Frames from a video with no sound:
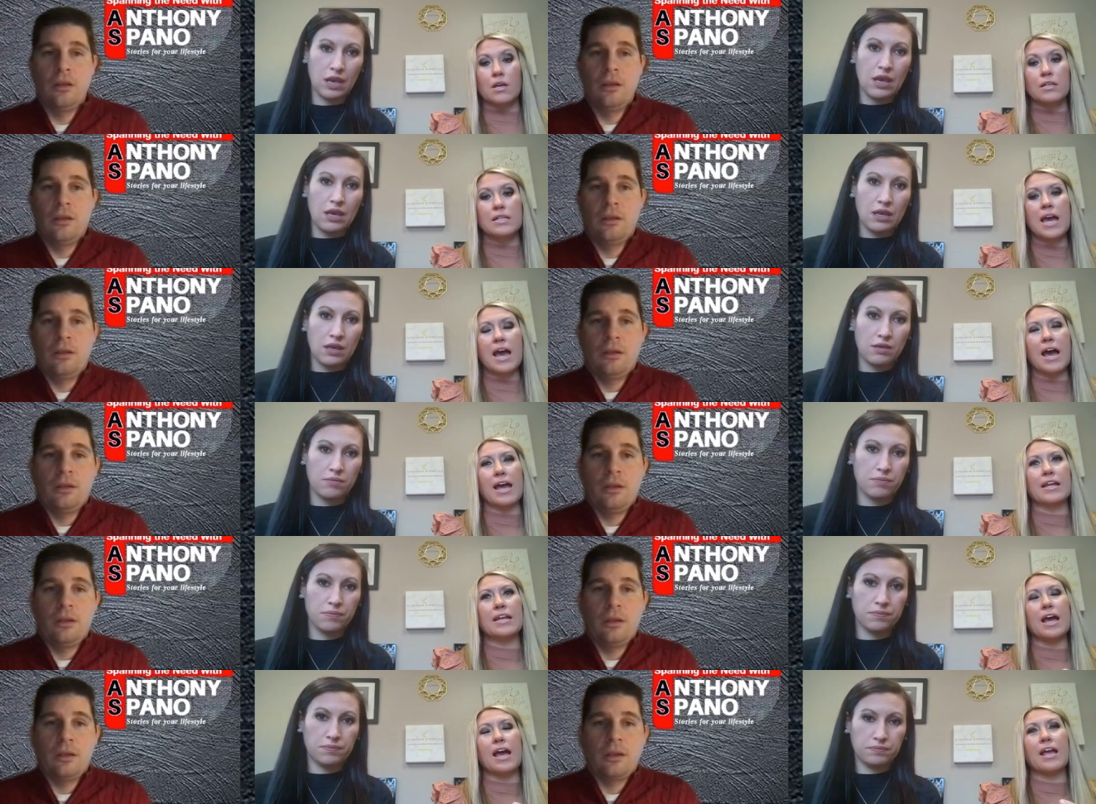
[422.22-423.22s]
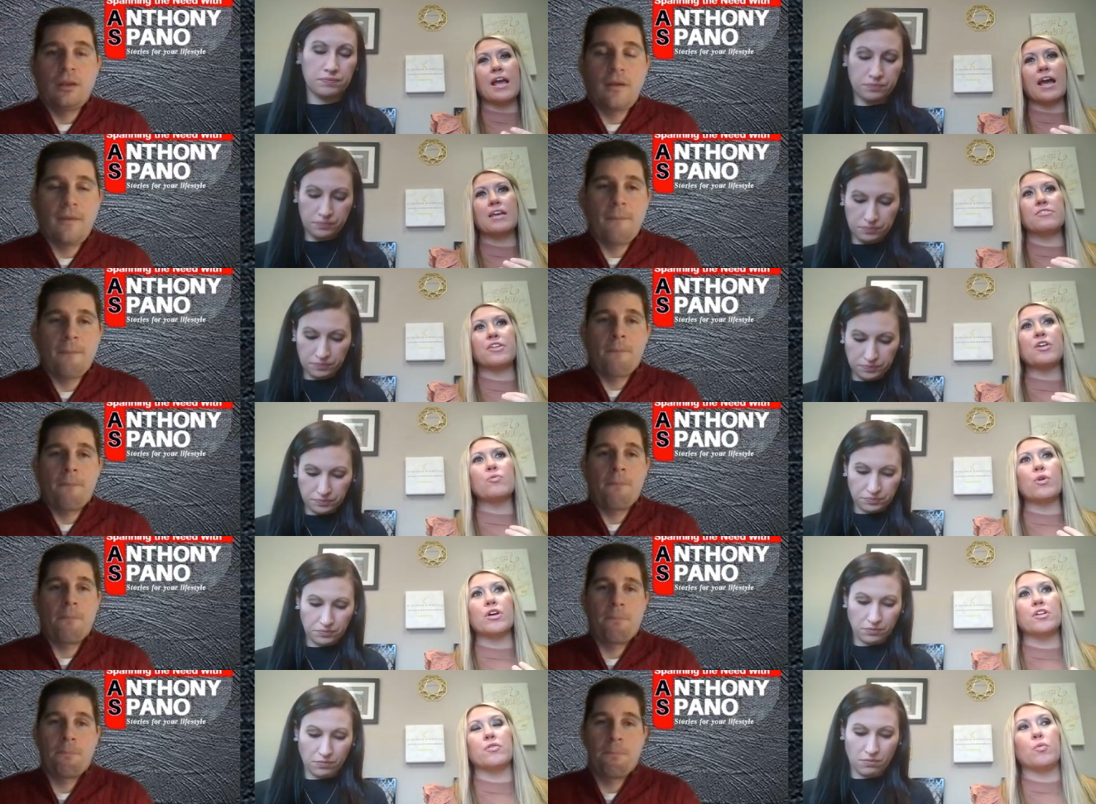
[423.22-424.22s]
Speaker 1: Yeah. And I think
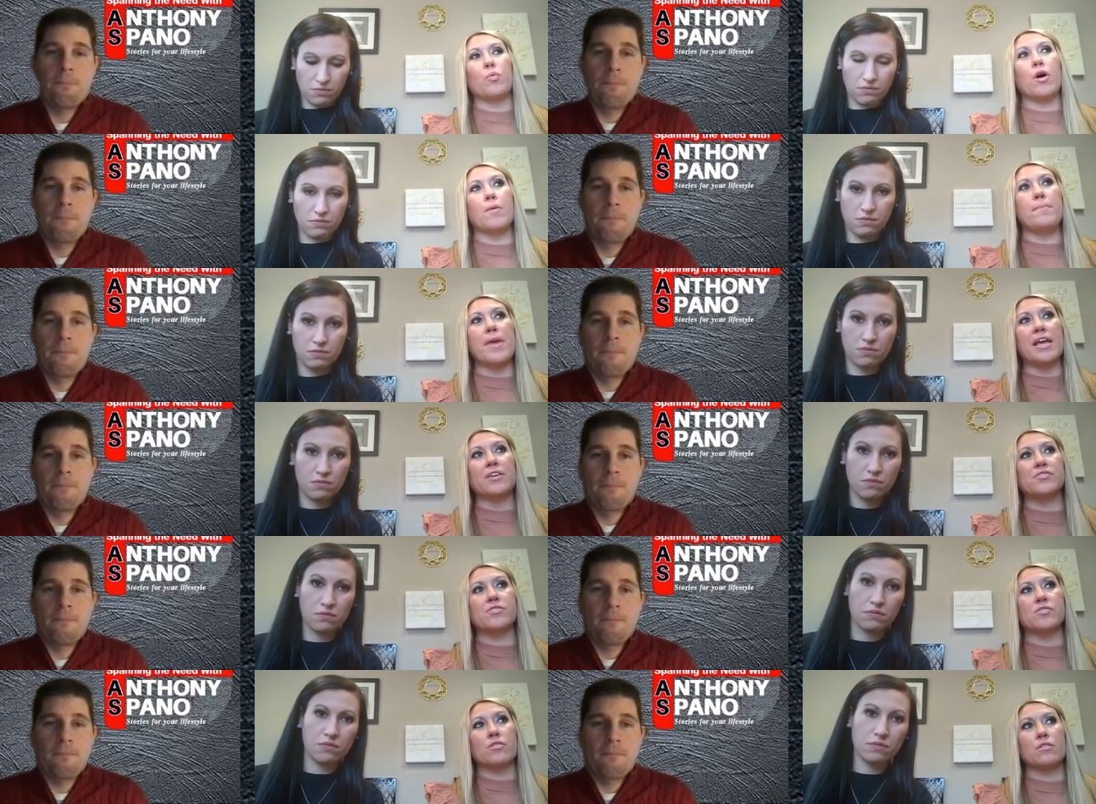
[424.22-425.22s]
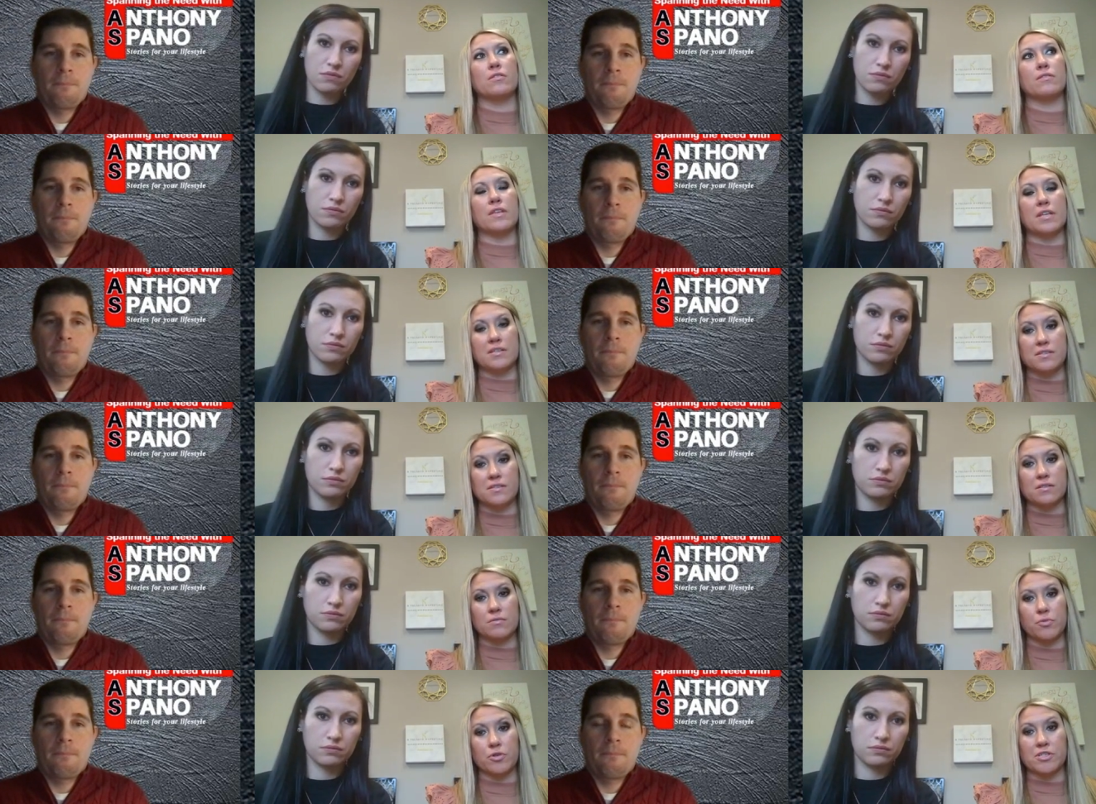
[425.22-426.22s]
what makes
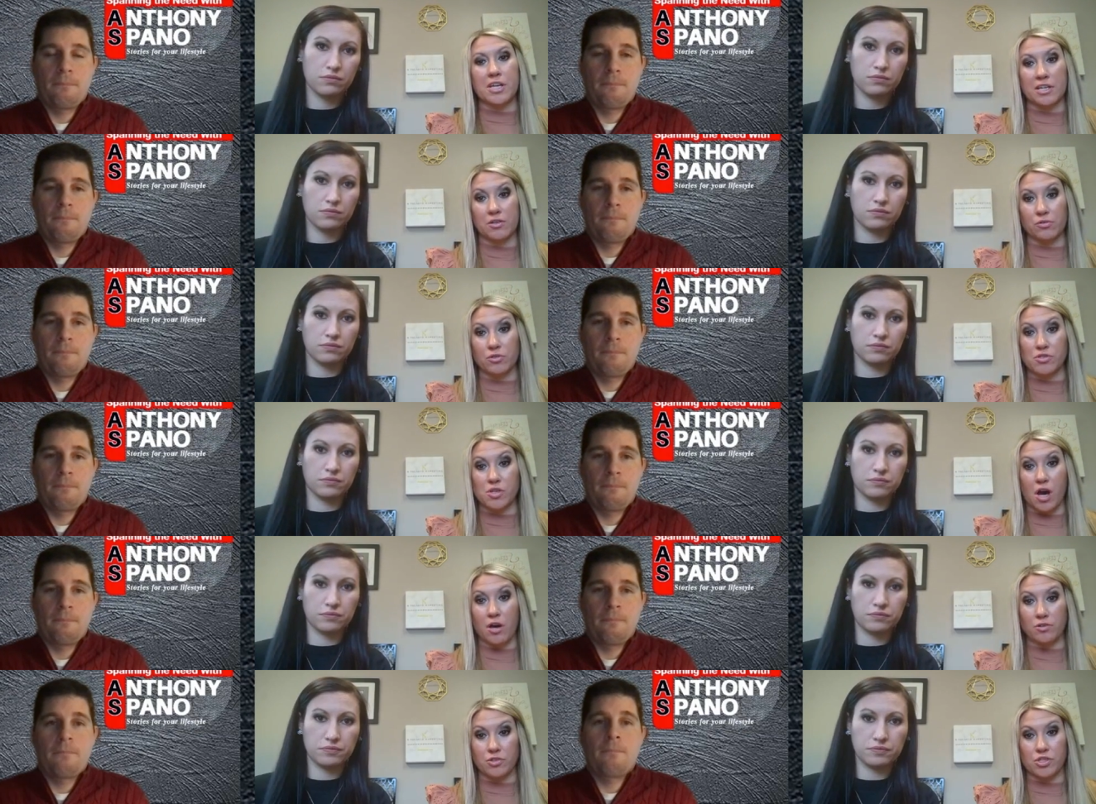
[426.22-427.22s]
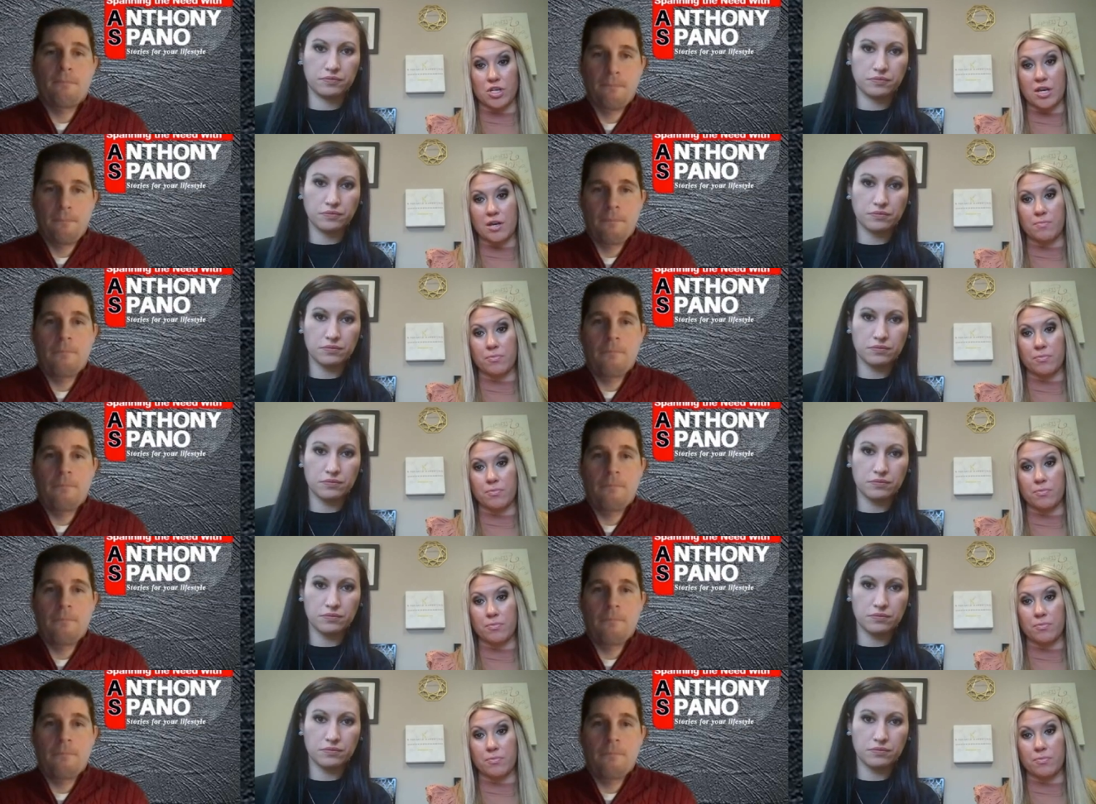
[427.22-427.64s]
this particular scholarship